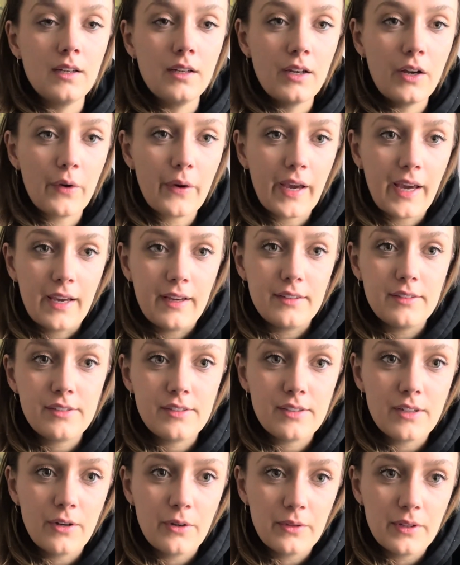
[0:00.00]
Okay,
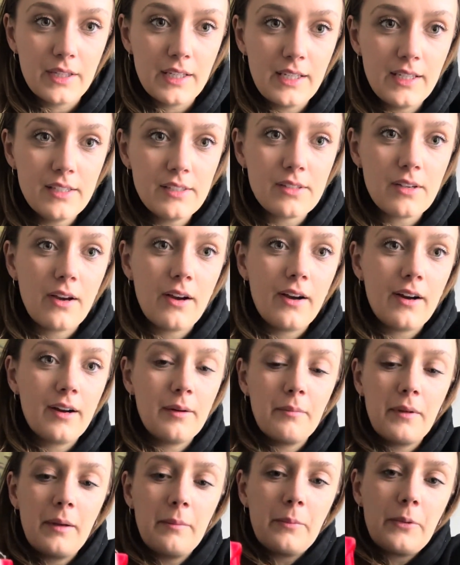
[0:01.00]
so these are
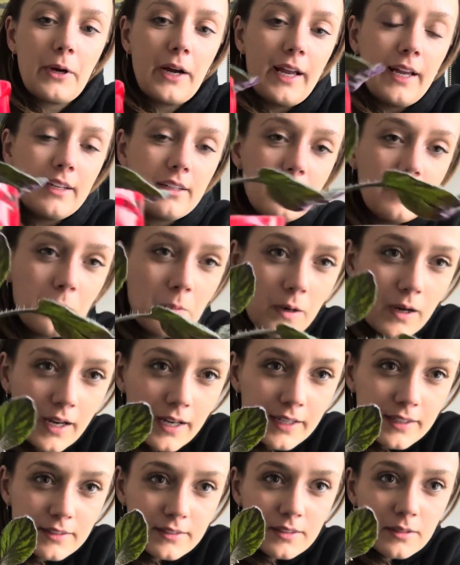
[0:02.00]
my
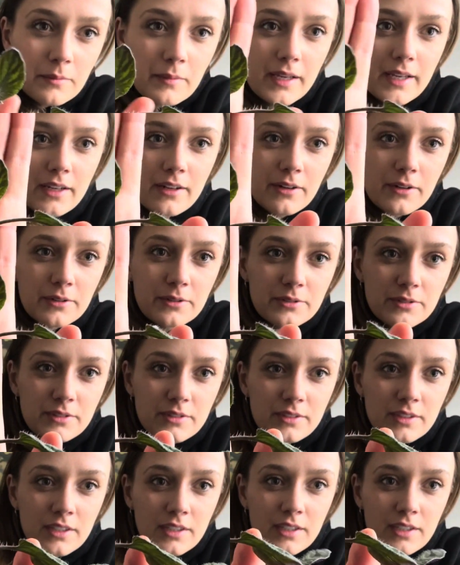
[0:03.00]
Brandywine tomatoes.